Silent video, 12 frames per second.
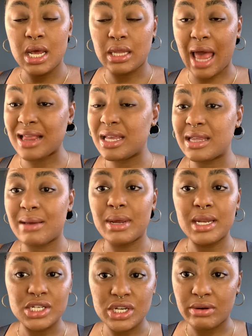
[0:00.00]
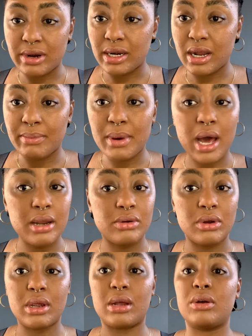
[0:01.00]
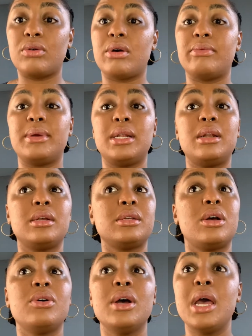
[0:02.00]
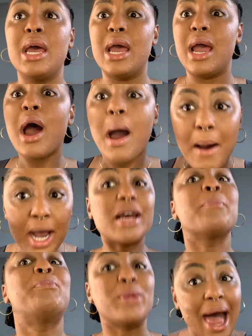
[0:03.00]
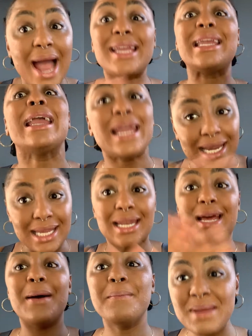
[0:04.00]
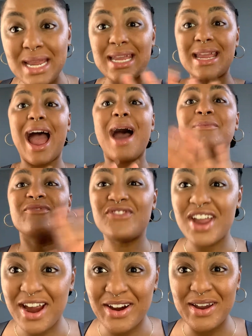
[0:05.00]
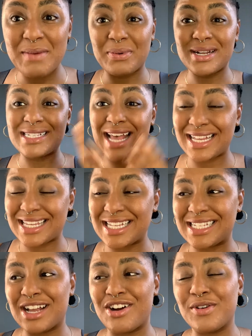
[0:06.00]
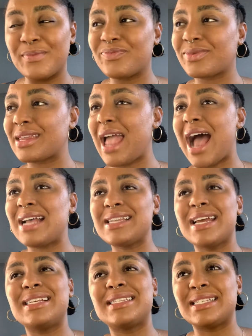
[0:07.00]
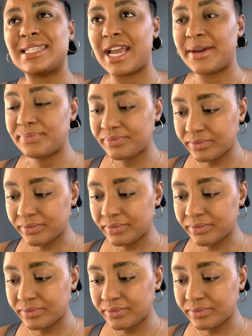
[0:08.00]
I think that man in jail right now, but I don't know, y'all, don't call me. So blocking me, I'm very protected. So I say this the same,